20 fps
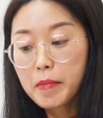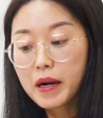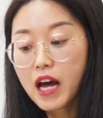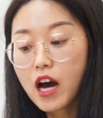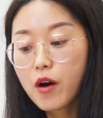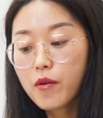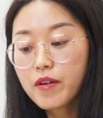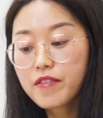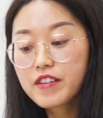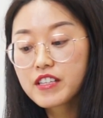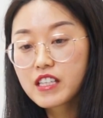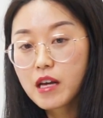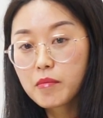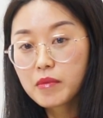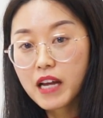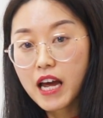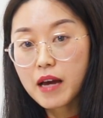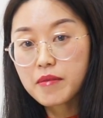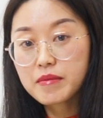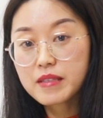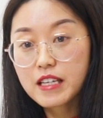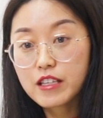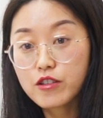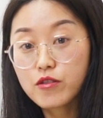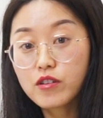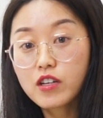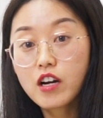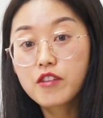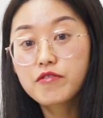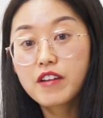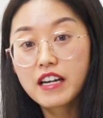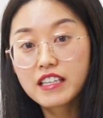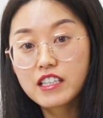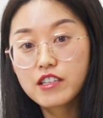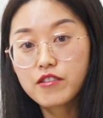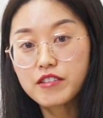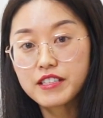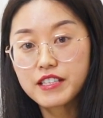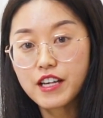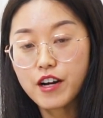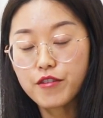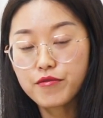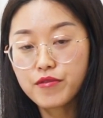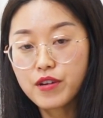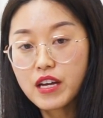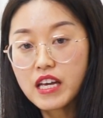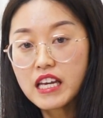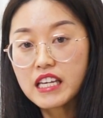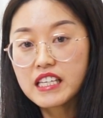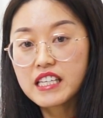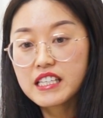But however, sometimes that you correct yourself.